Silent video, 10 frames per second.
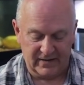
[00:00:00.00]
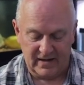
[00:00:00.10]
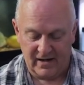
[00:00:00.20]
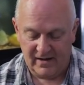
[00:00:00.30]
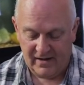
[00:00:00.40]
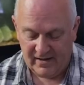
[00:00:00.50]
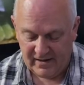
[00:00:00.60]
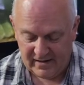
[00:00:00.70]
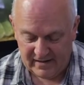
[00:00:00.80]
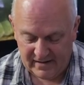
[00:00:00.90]
Got to make sure you're
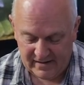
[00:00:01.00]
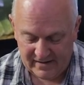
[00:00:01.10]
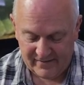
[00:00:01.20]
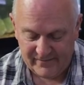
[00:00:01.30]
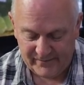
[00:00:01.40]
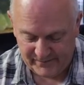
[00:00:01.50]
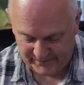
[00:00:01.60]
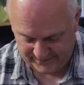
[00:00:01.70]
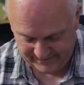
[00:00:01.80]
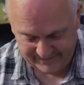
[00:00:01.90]
not bringing that Asian
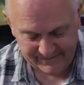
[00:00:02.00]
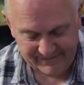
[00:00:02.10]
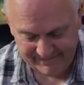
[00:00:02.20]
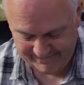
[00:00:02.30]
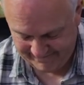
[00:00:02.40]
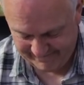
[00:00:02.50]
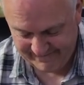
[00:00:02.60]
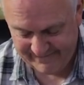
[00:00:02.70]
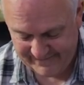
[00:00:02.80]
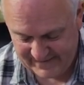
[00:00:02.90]
arowana back over from
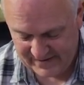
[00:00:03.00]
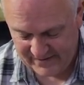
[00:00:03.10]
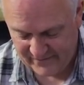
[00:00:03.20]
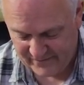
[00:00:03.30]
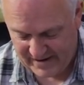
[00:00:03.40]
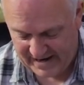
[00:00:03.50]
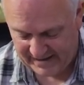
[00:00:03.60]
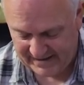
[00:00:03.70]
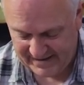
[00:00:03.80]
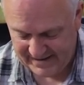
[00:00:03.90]
Canada, right? Right.
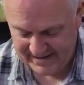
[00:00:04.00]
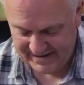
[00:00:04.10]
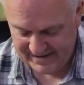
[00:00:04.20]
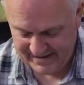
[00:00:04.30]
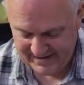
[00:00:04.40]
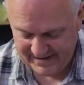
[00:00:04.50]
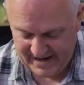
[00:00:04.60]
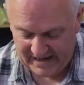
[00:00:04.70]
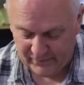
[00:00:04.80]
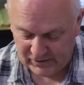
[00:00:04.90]

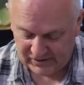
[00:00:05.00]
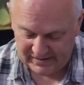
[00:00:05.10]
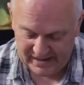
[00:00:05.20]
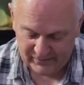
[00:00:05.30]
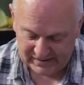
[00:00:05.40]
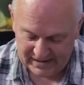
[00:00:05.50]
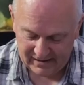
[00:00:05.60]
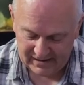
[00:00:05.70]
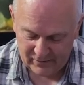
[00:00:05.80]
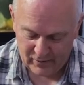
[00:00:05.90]
And it was
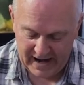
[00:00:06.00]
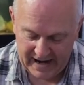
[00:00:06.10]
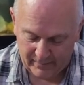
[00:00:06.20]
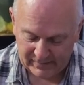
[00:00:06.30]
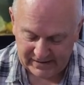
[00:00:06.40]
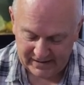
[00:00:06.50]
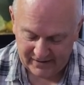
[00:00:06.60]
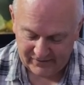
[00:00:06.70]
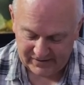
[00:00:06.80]
literally rams, you know.